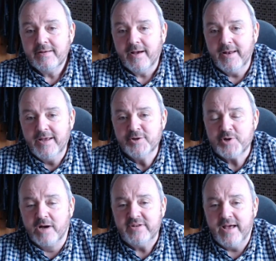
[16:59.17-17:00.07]
and he could
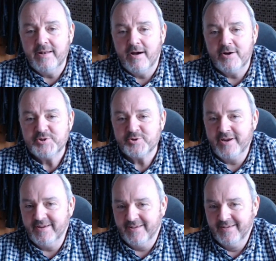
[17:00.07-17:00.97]
drive it down the high
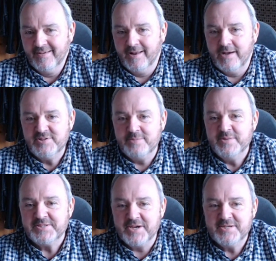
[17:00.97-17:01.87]
street and have his
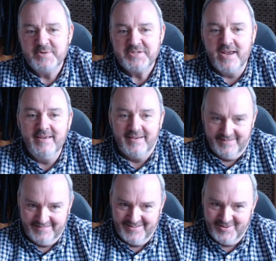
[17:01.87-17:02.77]
imitation machine
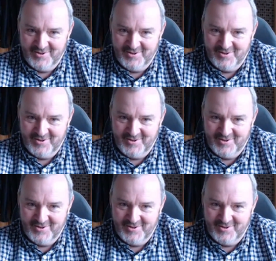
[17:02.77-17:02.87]
gun